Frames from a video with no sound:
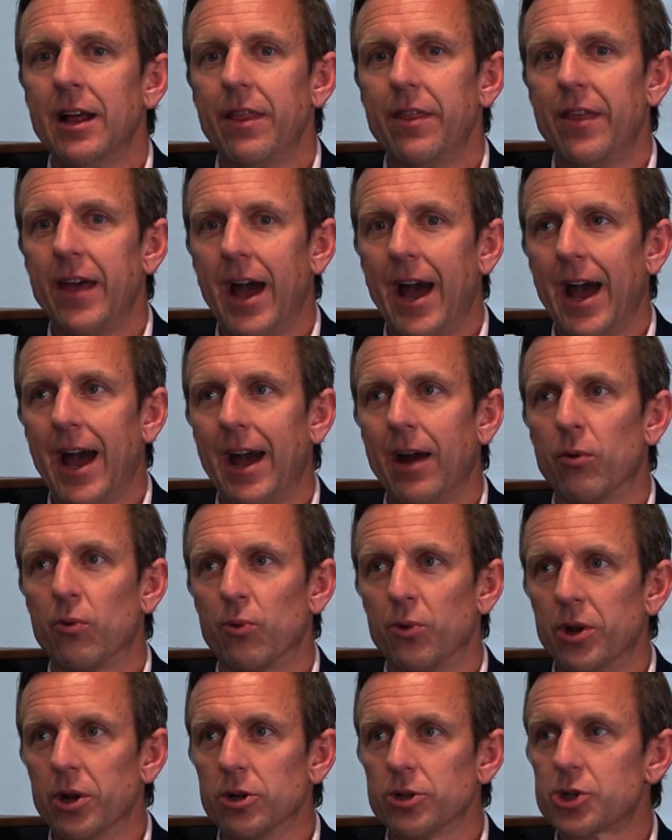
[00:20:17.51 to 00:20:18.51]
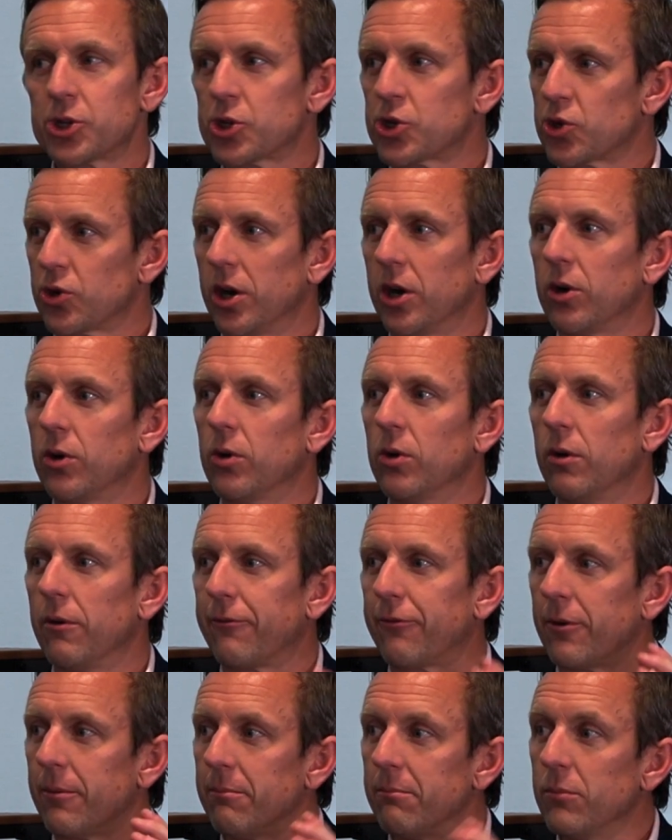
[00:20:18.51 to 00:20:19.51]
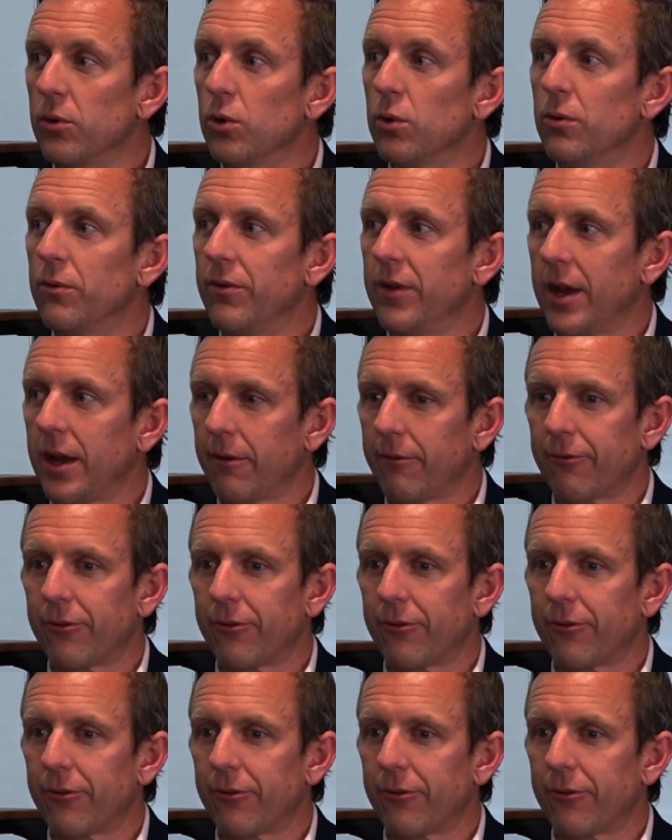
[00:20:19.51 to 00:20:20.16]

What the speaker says: that real struggle from moving